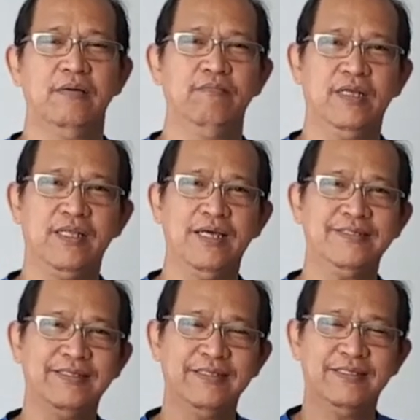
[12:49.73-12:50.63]
But
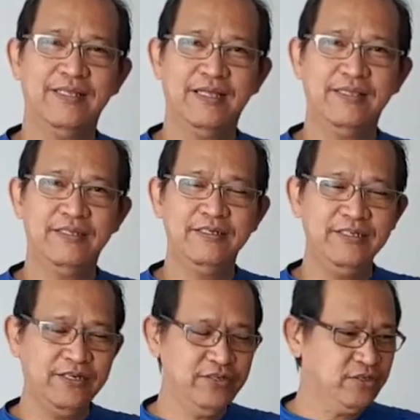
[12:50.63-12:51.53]
as the
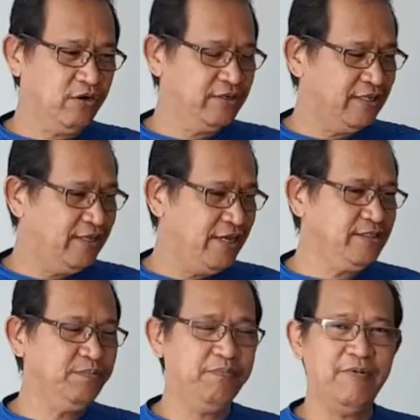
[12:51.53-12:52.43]
years or the days
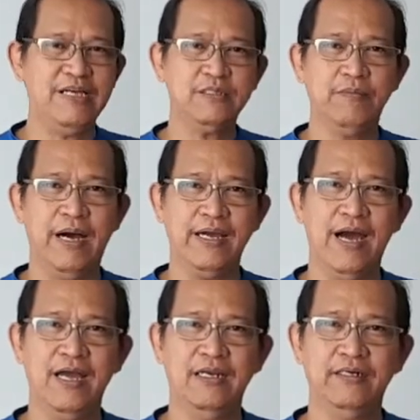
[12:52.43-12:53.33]
pass by,
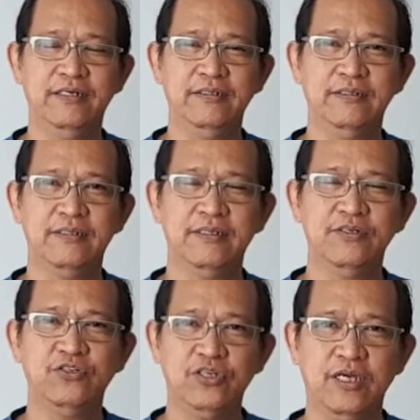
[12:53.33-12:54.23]
I learn
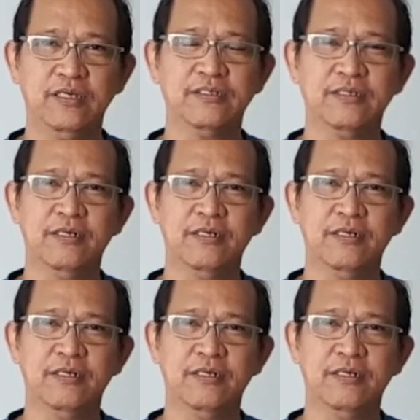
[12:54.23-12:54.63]
things.